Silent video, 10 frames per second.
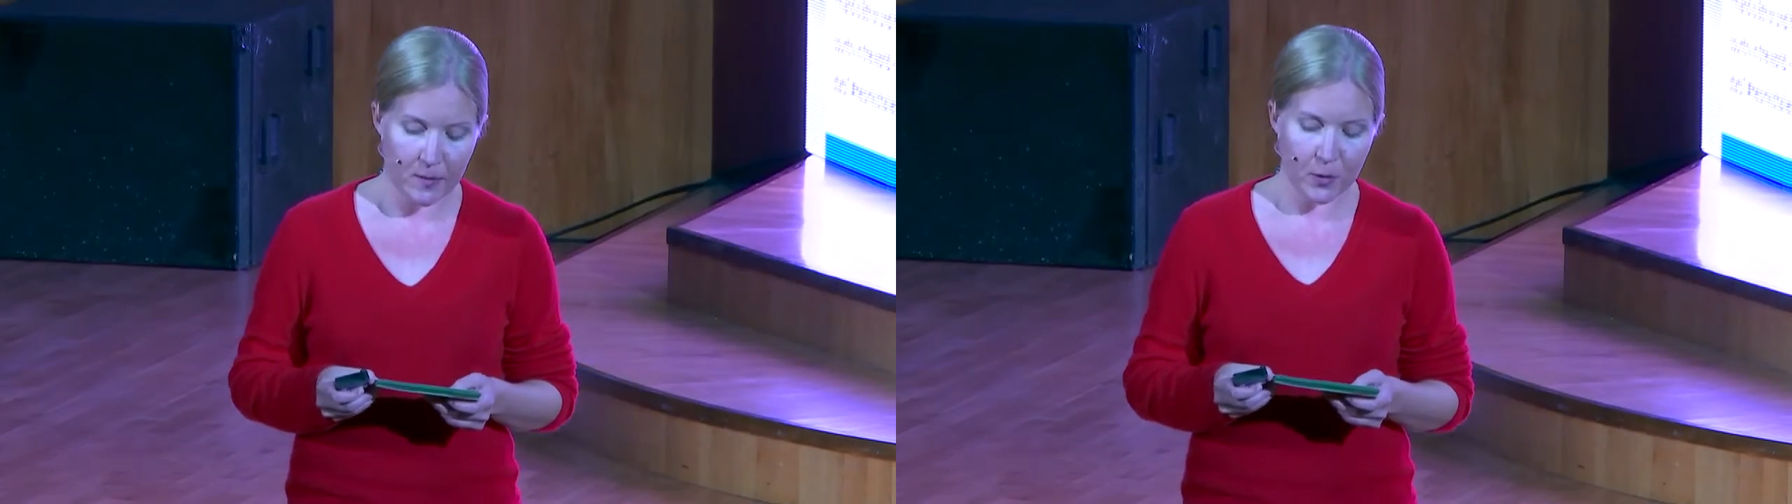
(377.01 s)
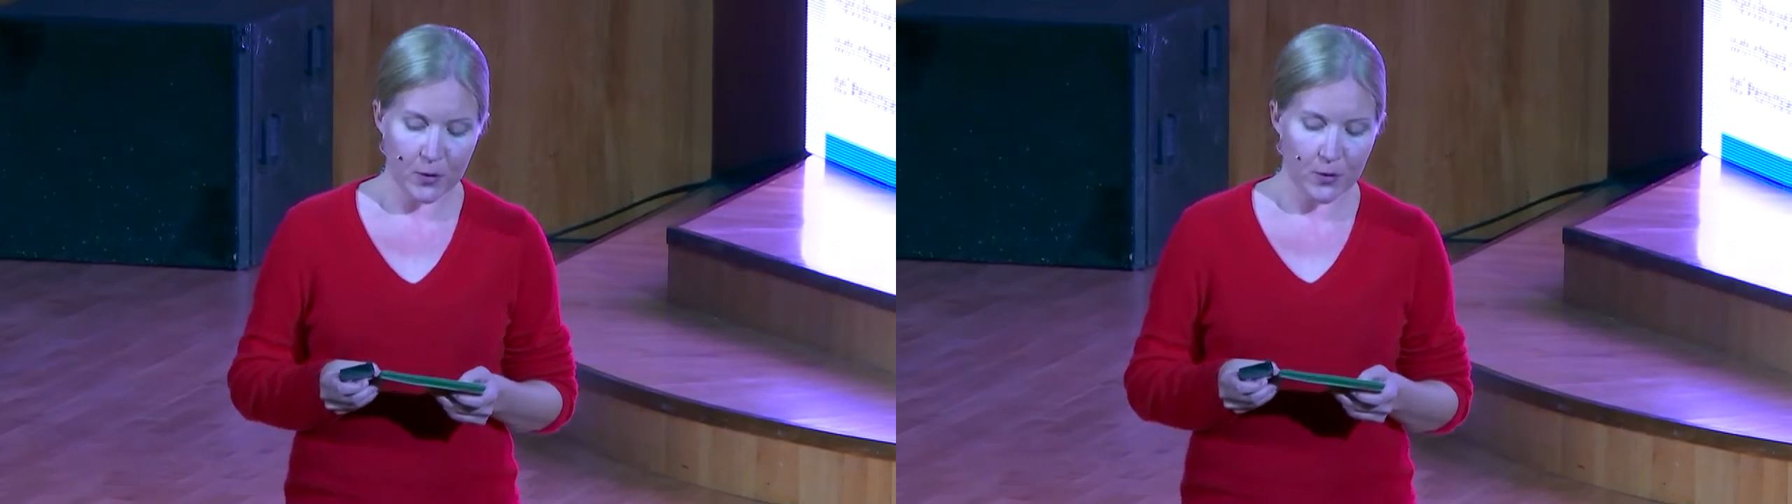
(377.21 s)

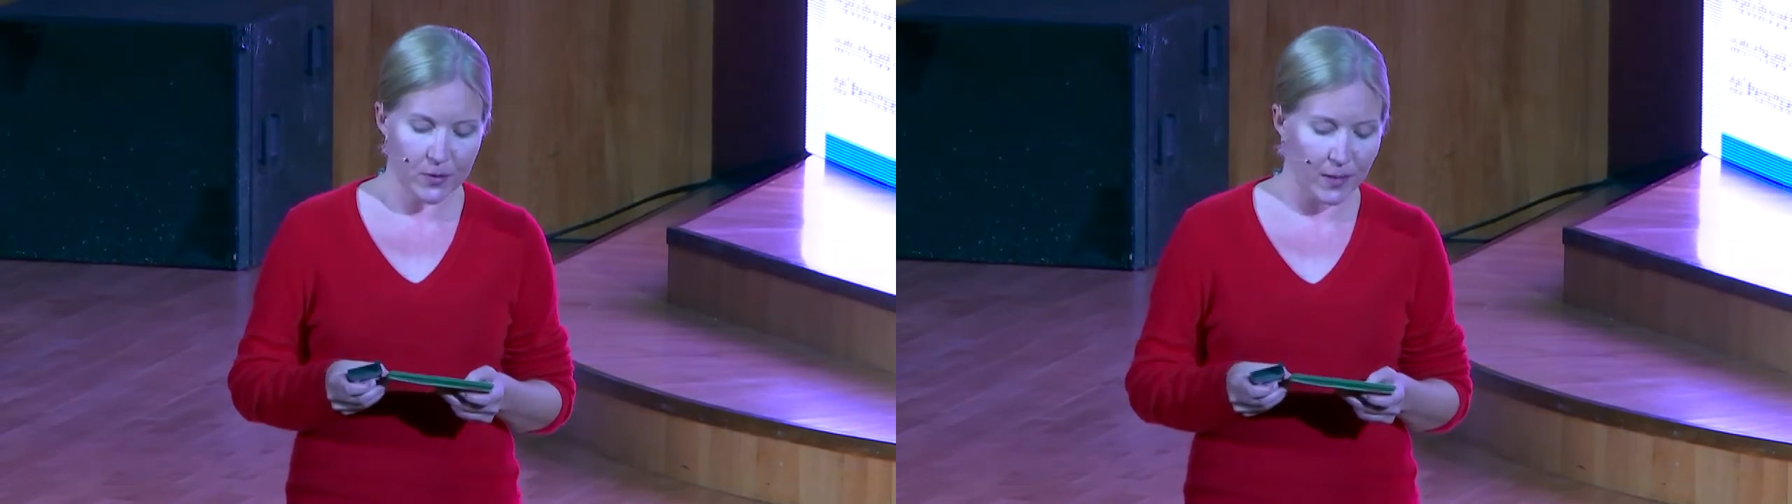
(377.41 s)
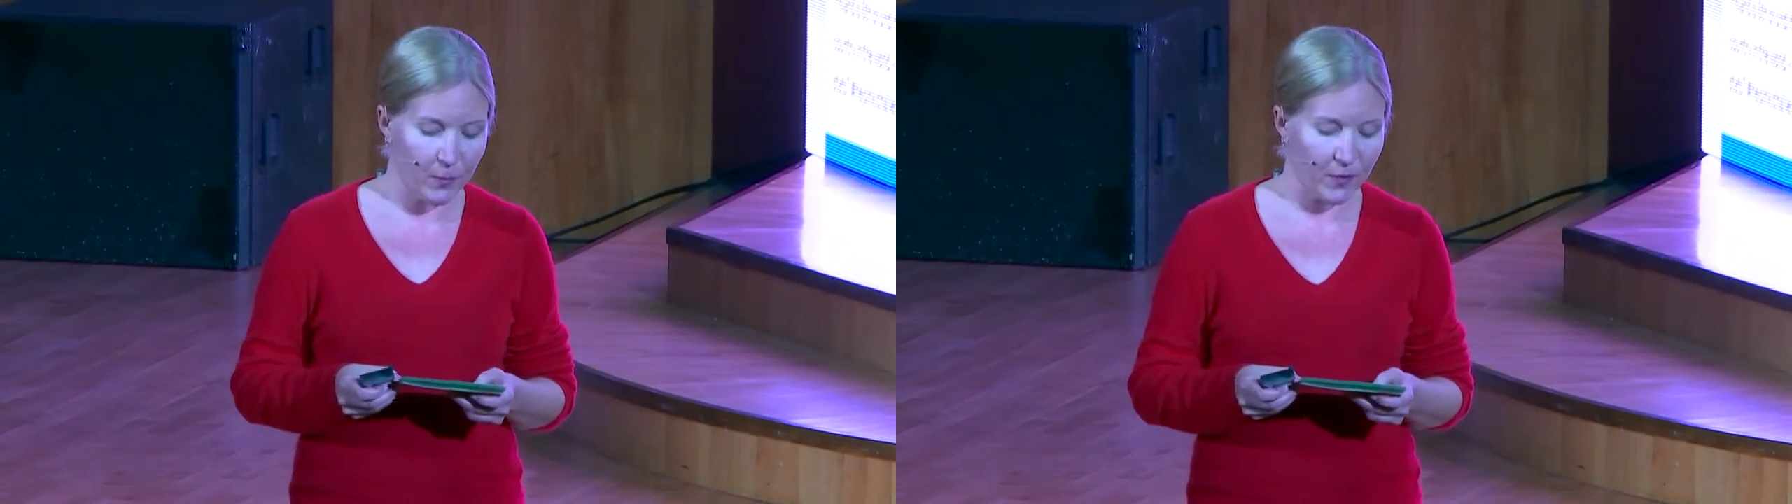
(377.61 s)

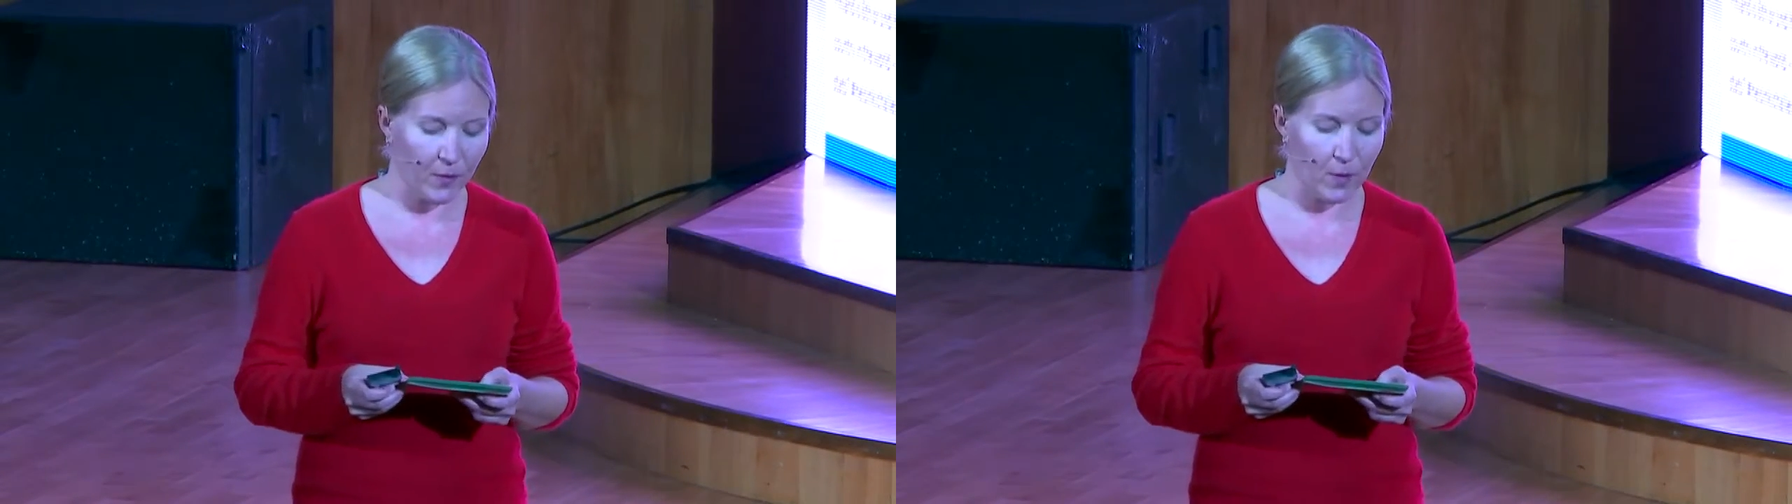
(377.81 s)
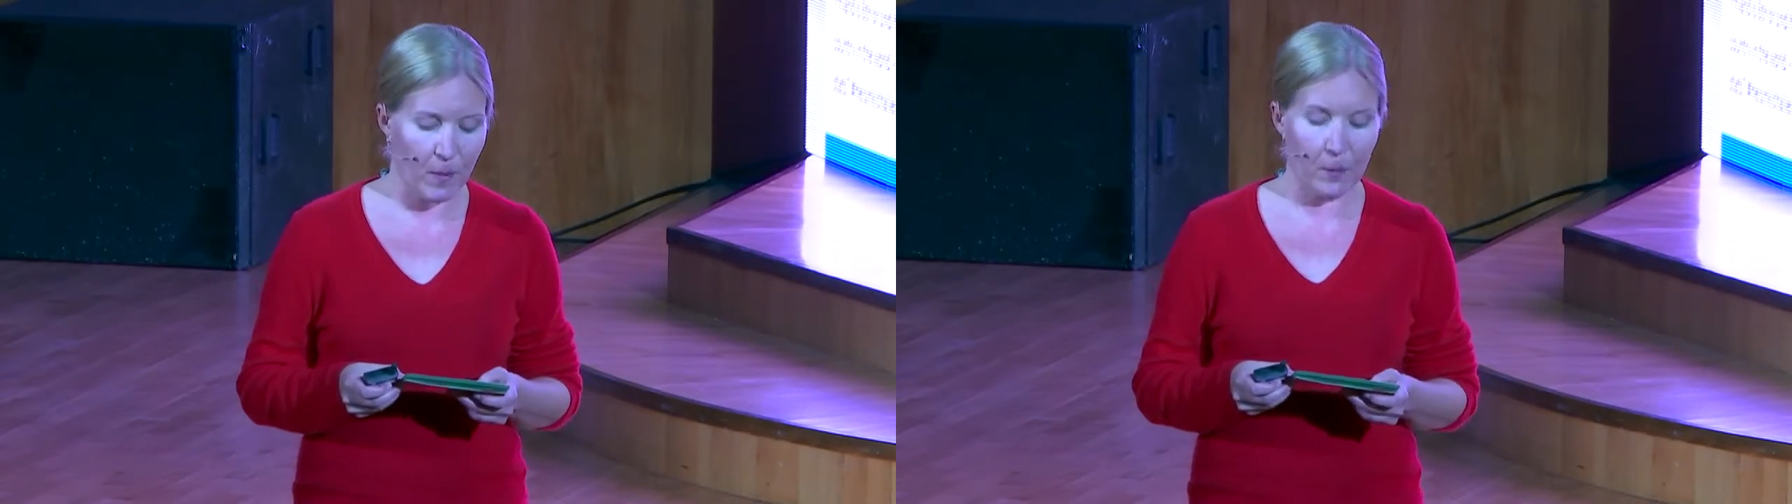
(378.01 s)
produce and
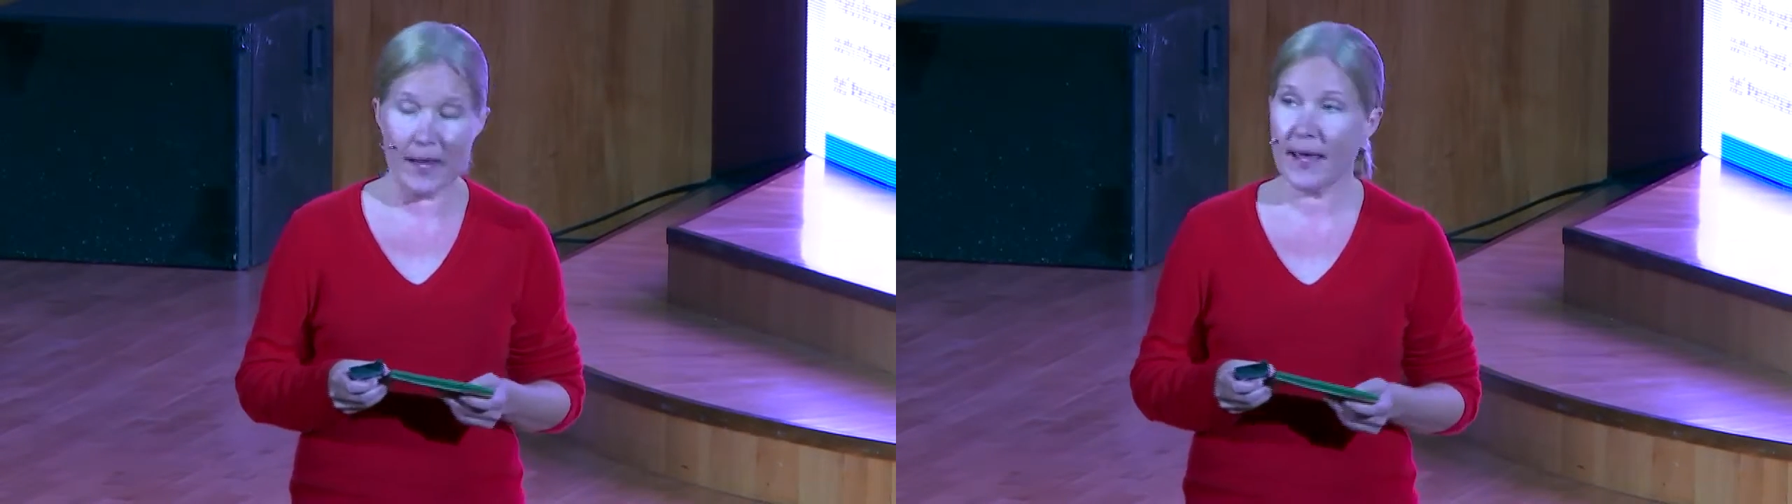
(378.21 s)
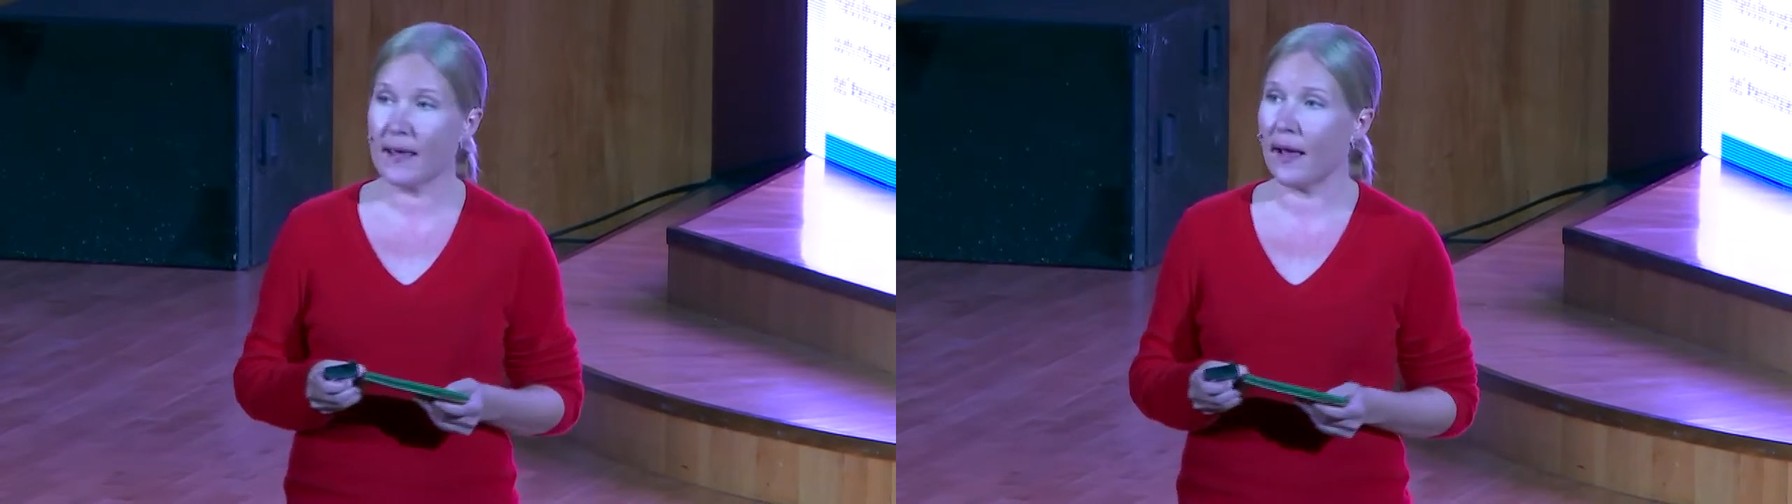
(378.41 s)
perform a play